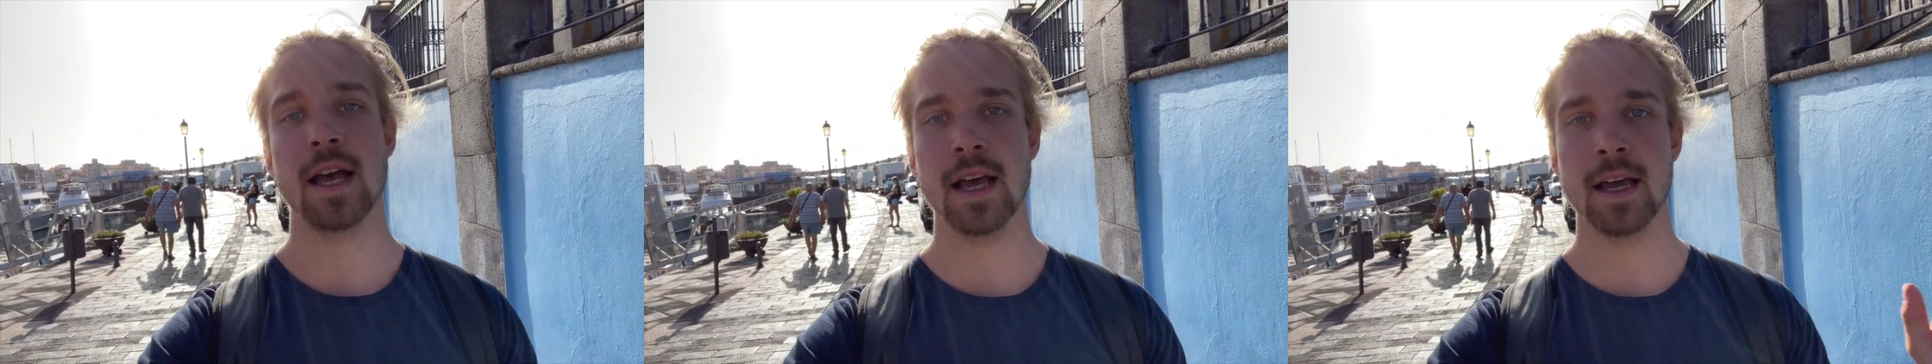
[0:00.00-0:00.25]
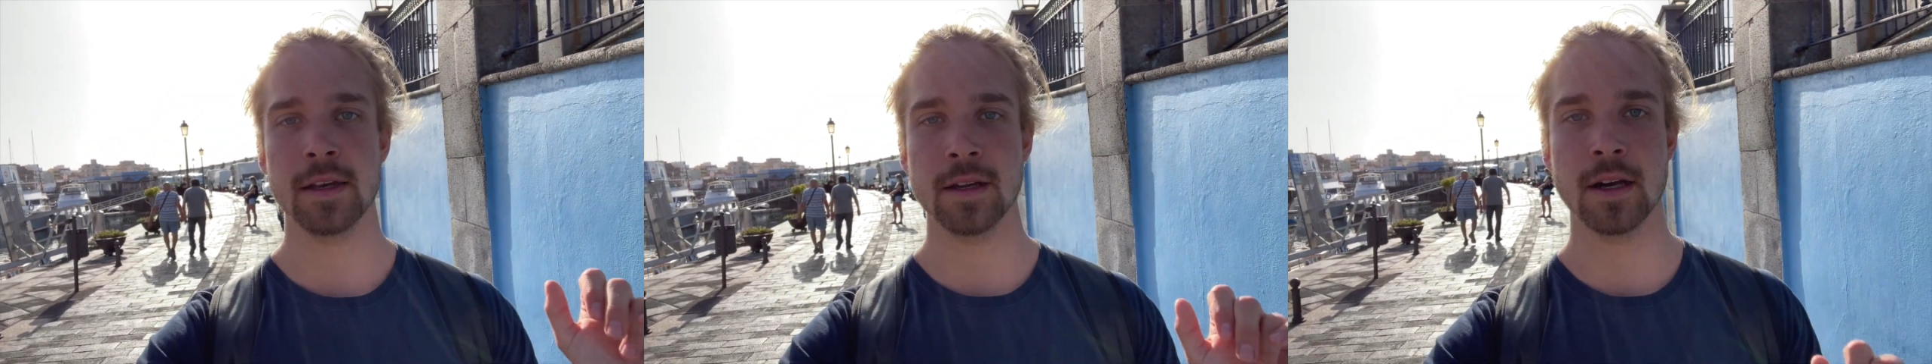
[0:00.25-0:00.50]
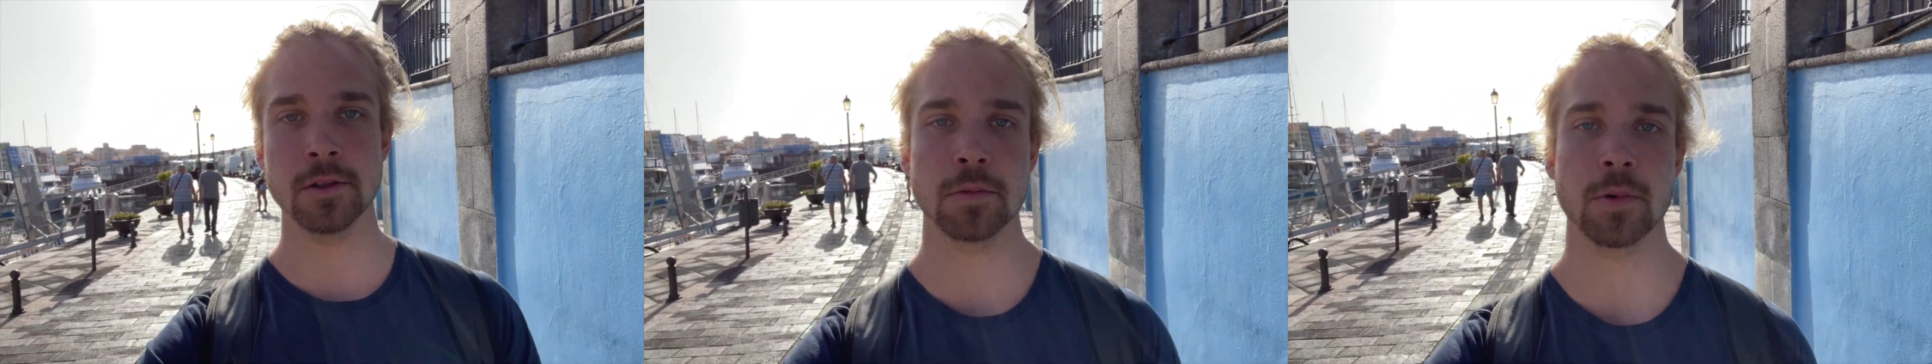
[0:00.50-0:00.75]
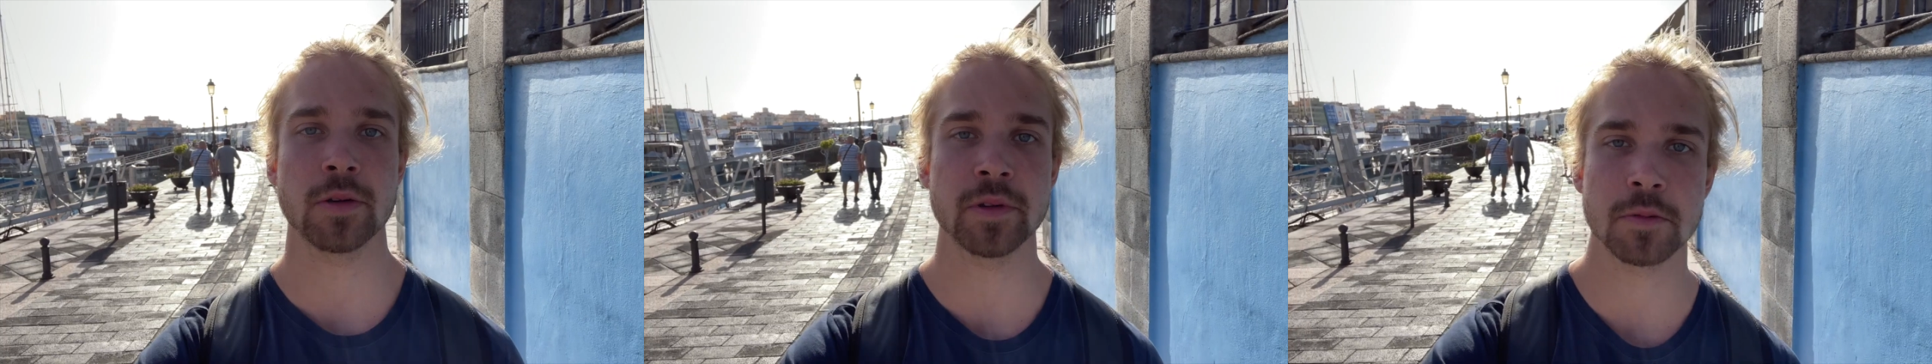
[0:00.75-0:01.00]
and how to
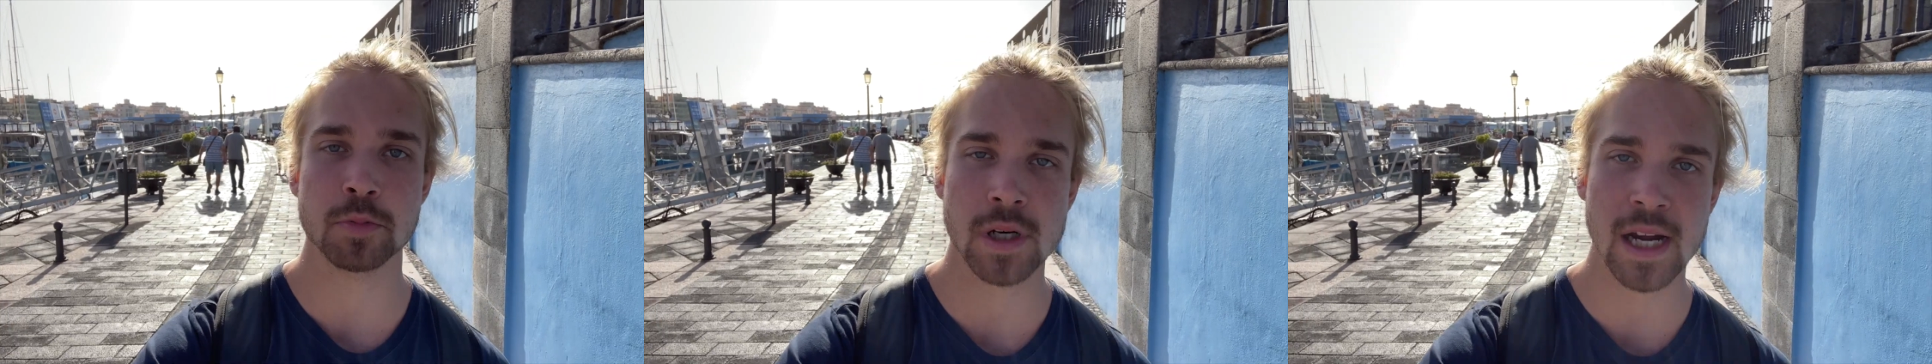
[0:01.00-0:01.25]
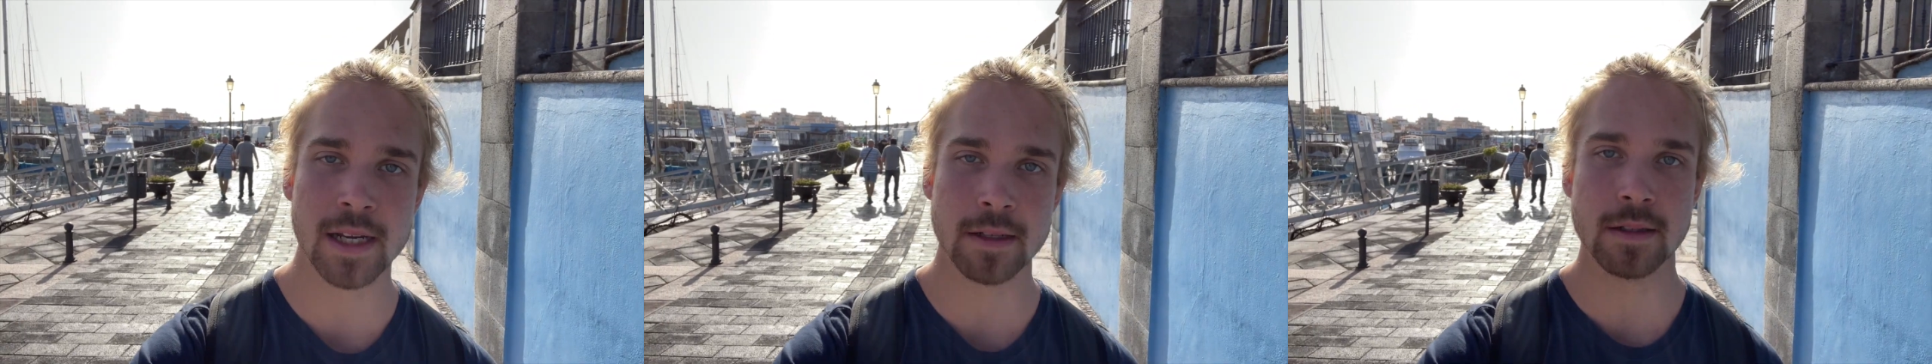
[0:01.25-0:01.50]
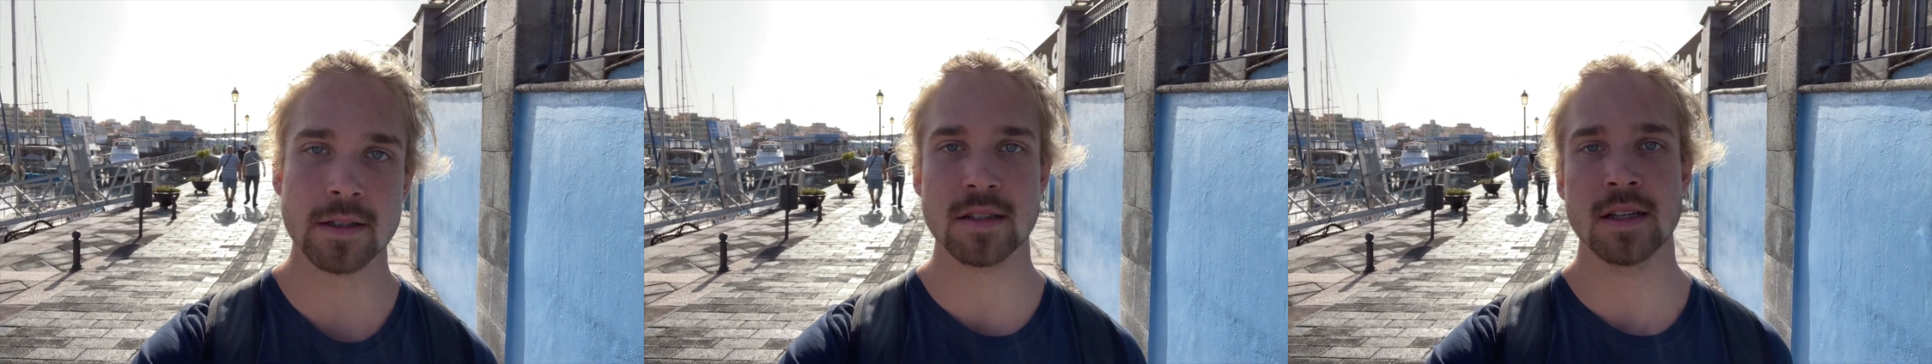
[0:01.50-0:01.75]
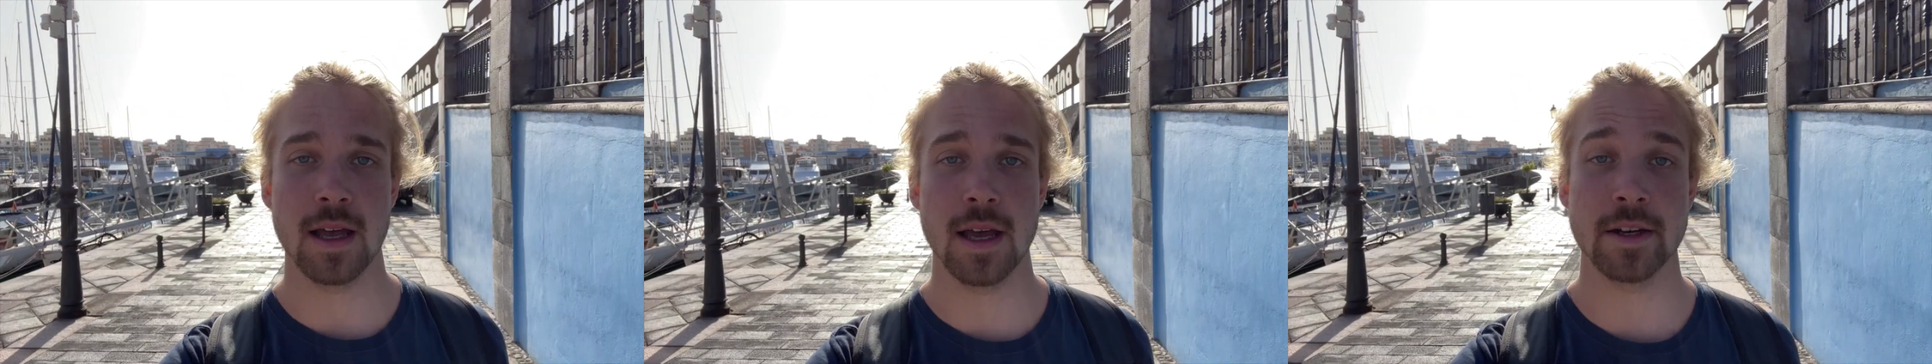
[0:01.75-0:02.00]
work with brands